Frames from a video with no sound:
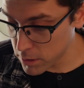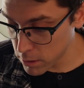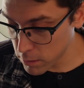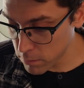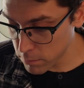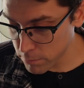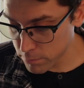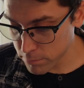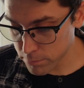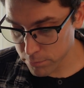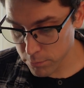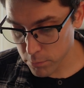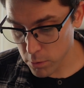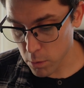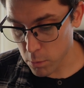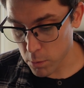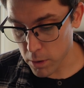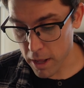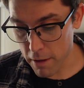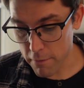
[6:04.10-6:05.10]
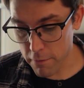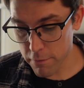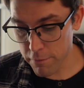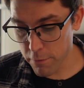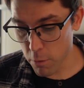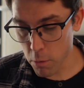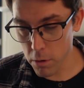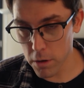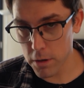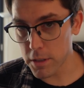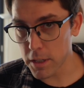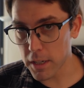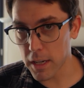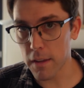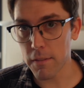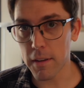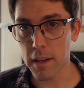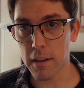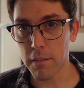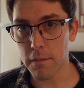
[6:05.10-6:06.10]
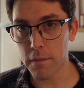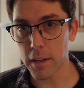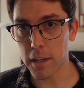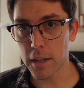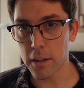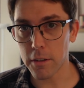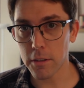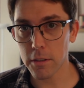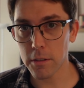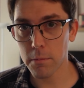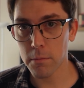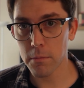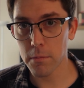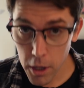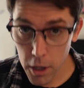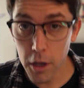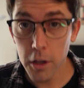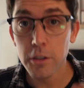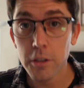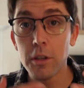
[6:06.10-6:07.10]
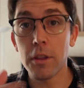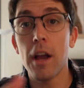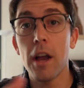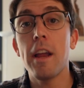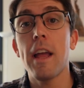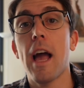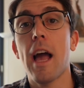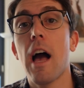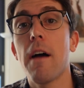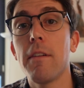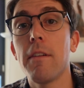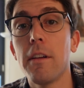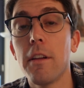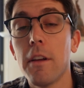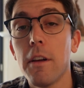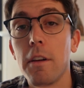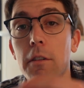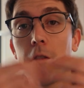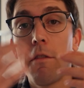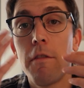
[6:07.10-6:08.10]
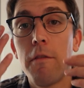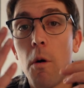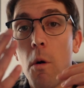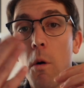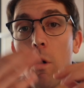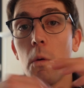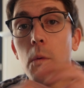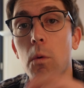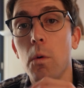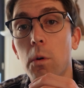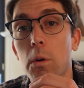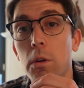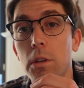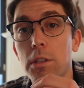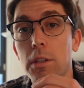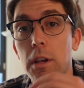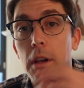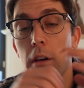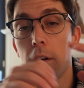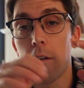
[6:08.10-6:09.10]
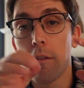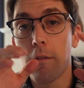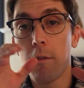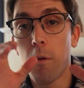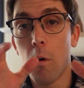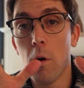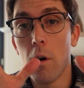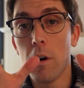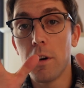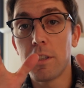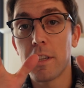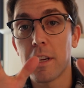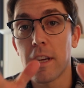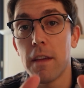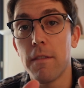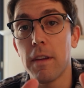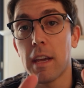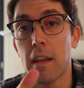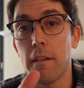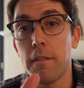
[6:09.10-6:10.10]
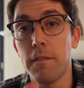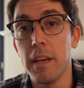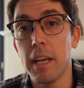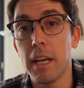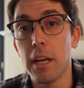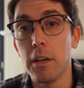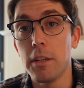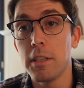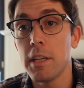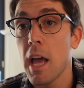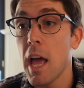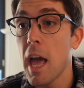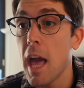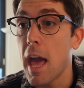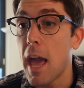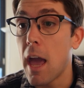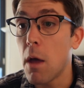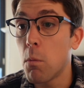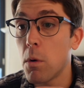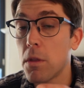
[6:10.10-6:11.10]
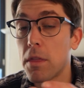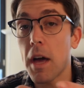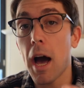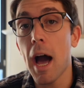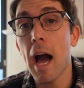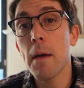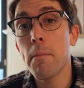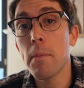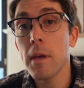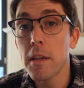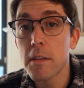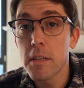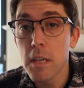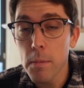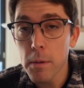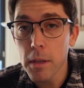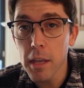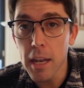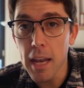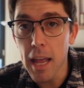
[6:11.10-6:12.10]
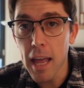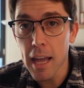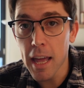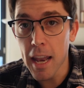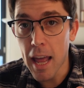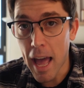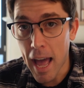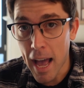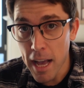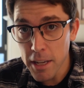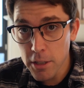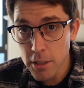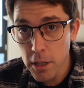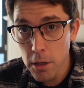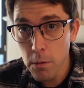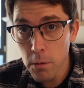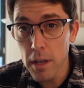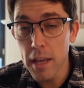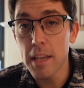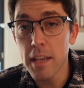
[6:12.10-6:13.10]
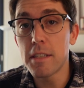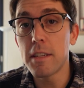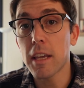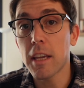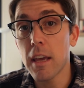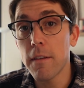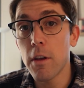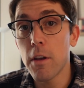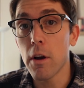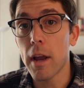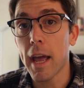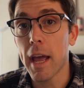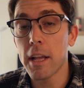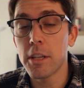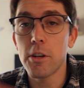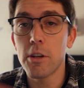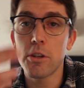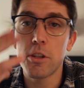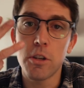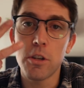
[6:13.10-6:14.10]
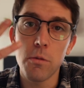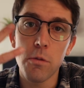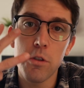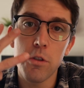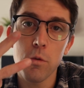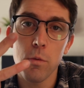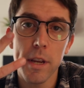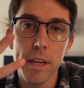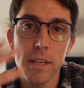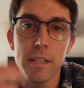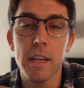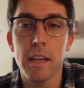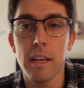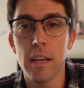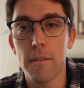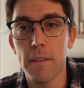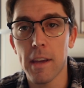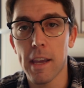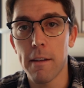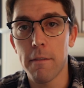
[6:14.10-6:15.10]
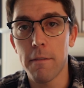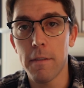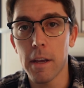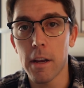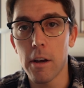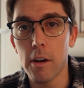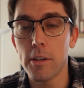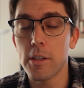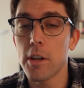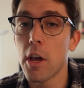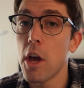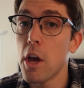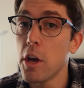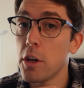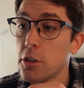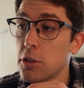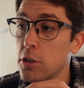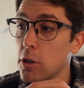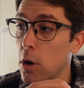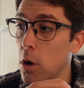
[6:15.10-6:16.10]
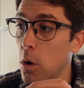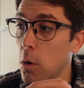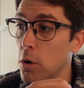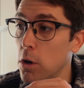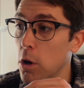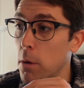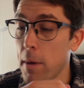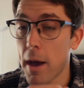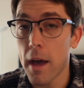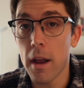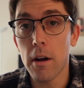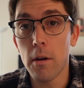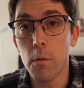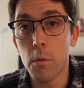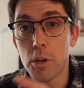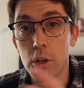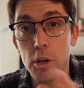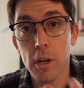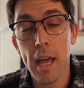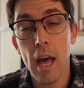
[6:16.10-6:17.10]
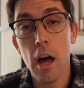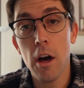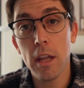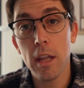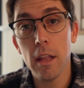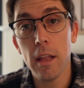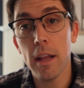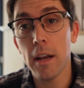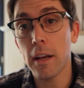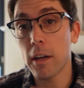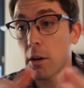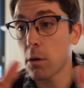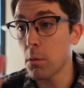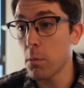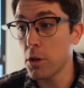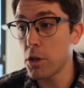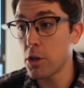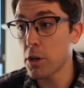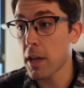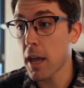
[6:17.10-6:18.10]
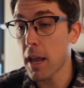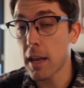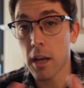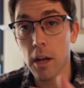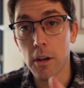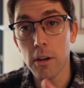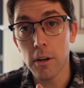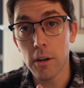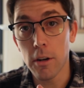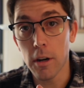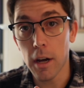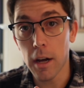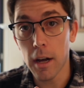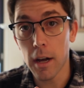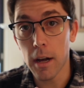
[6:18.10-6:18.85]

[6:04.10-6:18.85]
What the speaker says: we're going to have 4 significant figures. So there you have it, 4 rules for significant figures. And what the IB is typically going to ask you is to give your answers to 3 significant figures. So no matter what you're calculating or what you're getting on your